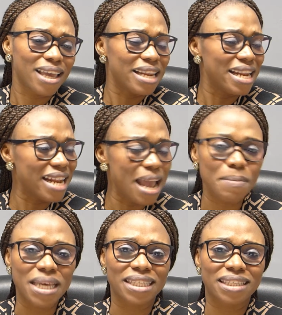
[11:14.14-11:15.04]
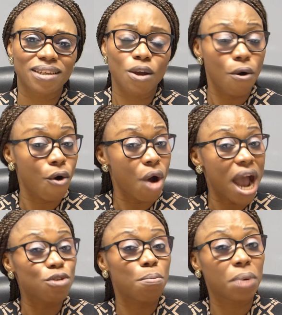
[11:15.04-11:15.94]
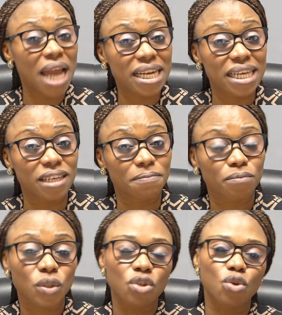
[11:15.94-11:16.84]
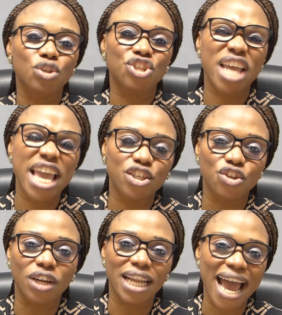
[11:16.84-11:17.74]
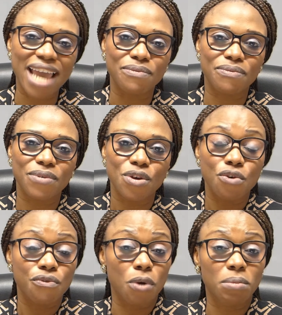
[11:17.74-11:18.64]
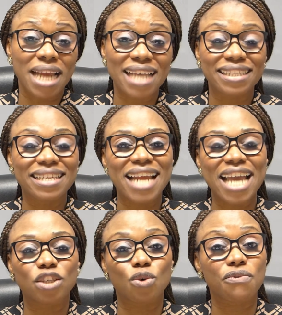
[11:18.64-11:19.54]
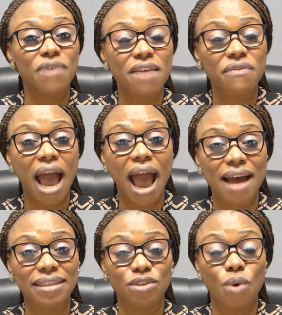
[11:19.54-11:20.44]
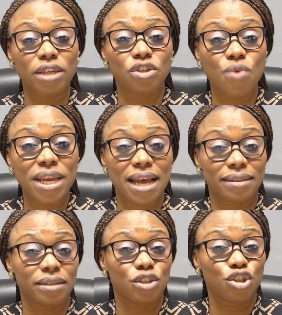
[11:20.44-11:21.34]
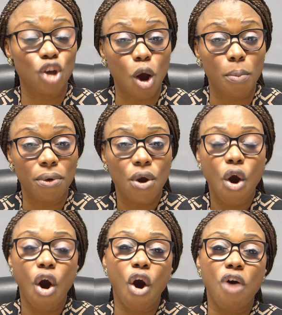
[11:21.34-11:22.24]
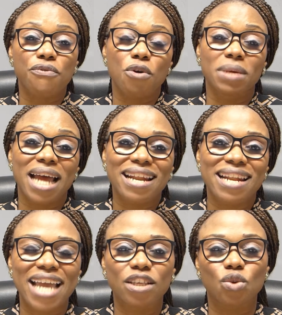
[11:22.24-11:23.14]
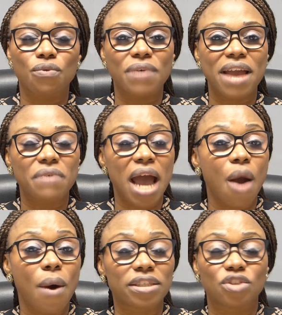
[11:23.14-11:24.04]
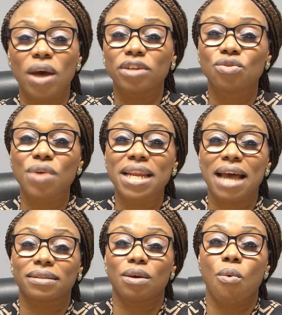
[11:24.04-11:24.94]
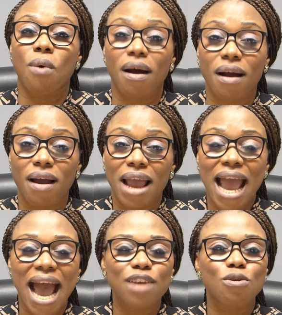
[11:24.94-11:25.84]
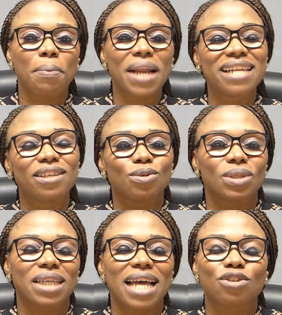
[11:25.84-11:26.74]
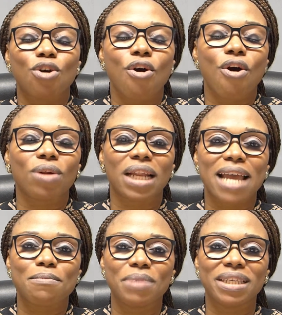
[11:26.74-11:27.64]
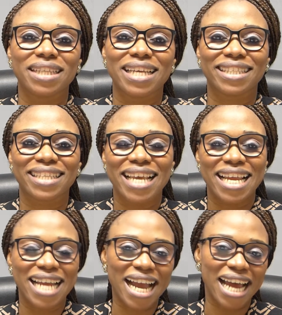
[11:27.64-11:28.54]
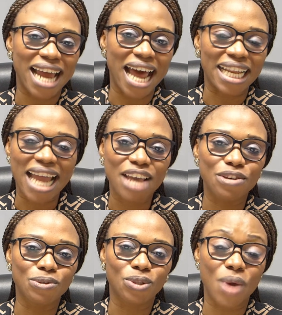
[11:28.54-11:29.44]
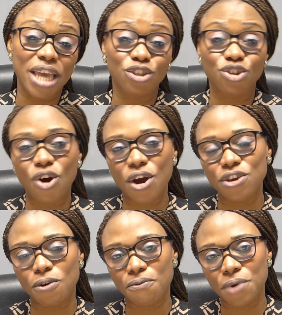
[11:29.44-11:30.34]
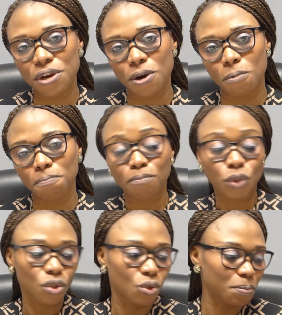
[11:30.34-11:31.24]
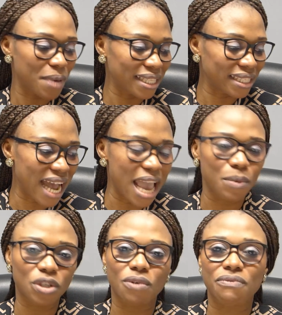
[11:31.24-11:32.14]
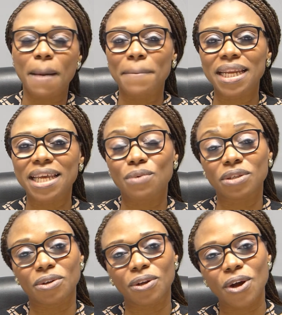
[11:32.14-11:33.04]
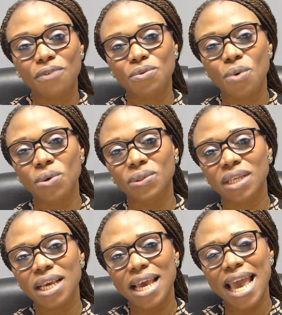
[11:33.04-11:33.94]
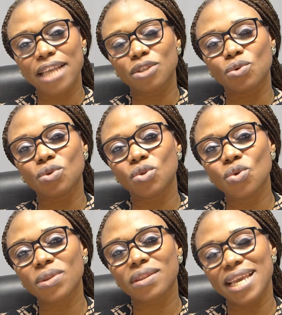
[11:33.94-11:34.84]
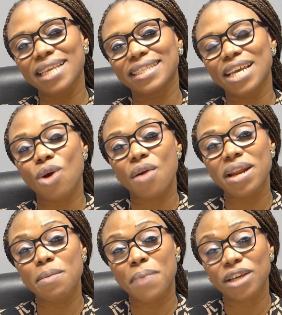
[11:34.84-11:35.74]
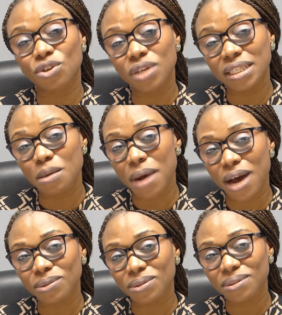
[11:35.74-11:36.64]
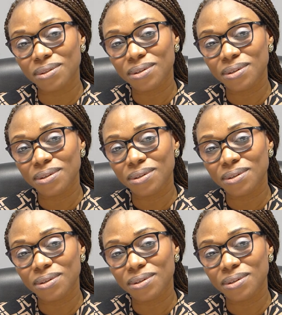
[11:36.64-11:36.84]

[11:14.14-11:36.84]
Name it. Or are you planning to change your life from that 9 to 5 hours you are doing as a job, or from that 9 to 5 hours you are doing as a work? Are you planning to start your online business that can allow you to enjoy your freedom, to spend time with your family, with your loved ones, and to do things that you are really passionate about?